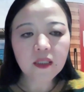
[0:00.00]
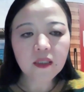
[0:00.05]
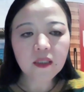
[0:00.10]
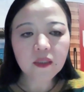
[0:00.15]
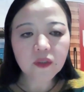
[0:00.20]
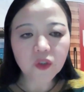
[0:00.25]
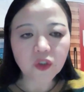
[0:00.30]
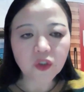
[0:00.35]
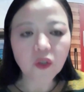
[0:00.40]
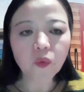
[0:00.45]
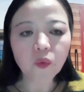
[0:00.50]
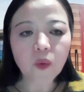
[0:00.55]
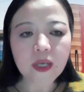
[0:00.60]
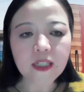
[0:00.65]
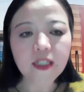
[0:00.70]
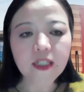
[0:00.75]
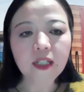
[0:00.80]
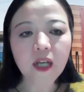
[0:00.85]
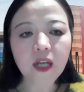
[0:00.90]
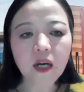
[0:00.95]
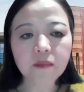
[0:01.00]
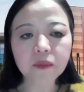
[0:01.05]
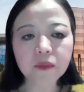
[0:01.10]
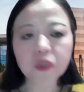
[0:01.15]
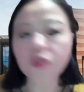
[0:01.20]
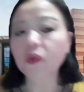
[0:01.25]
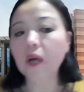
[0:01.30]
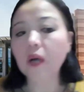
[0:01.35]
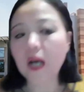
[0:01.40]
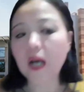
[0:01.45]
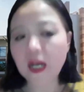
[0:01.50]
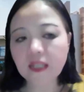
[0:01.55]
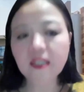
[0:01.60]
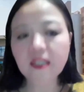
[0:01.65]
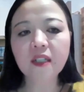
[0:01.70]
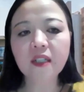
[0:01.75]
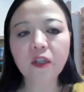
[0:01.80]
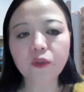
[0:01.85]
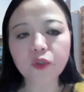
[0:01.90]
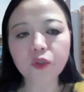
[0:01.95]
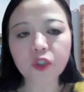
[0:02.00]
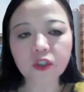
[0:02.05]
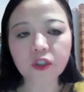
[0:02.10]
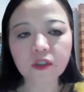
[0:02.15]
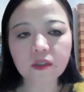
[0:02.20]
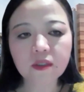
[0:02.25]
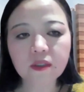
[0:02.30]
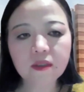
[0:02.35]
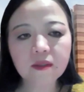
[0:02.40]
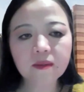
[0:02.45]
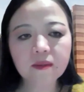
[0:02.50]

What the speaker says: when it comes to other cultures.